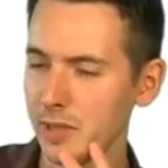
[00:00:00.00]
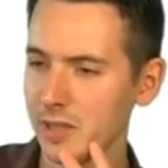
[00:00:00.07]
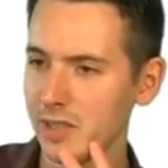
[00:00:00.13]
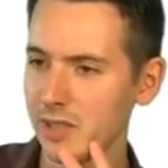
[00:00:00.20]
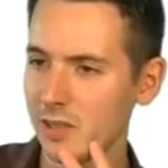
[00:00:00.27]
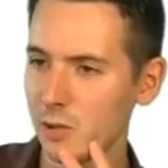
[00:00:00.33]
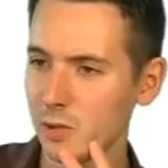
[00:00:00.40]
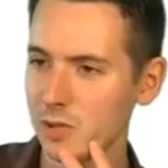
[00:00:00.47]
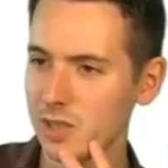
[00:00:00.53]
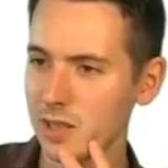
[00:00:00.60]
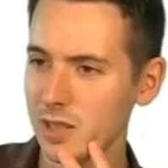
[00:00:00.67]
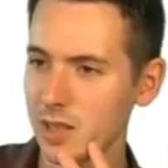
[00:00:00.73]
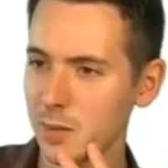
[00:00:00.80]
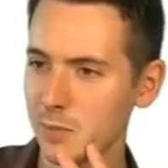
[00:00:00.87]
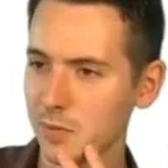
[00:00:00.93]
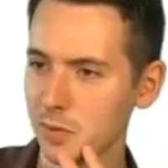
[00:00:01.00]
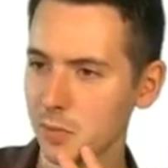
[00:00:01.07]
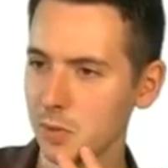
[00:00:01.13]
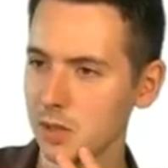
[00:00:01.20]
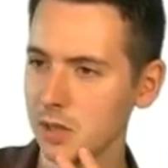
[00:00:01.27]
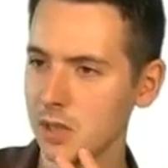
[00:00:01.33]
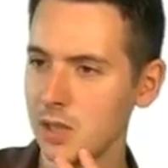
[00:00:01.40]
but it looks
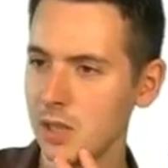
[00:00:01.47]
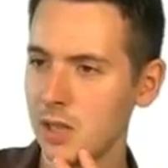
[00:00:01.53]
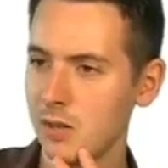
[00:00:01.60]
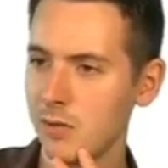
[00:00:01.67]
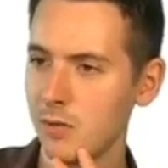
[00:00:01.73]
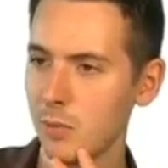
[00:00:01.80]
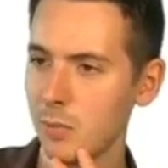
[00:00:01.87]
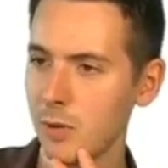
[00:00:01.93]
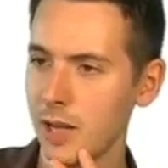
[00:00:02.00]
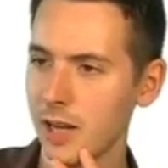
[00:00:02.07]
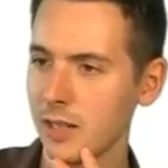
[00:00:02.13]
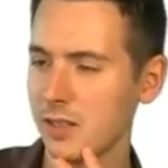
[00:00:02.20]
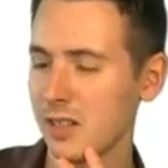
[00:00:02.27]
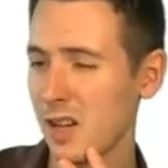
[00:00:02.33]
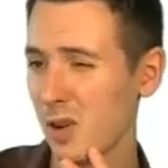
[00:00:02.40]
uncomfortable for black.